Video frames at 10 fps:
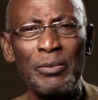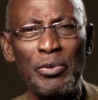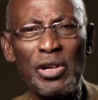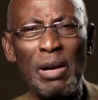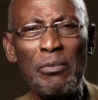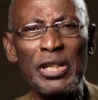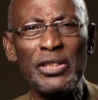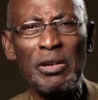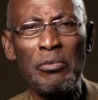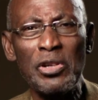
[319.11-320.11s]
Program
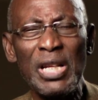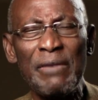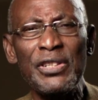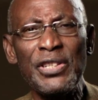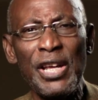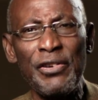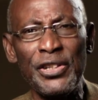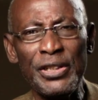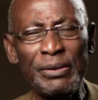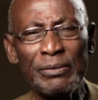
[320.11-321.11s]
monitoring must have
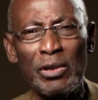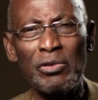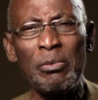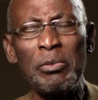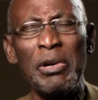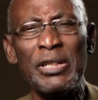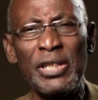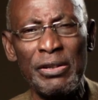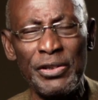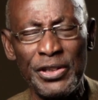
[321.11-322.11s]
integrity. What do I mean by
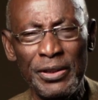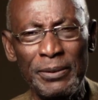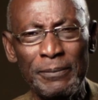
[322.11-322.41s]
integrity?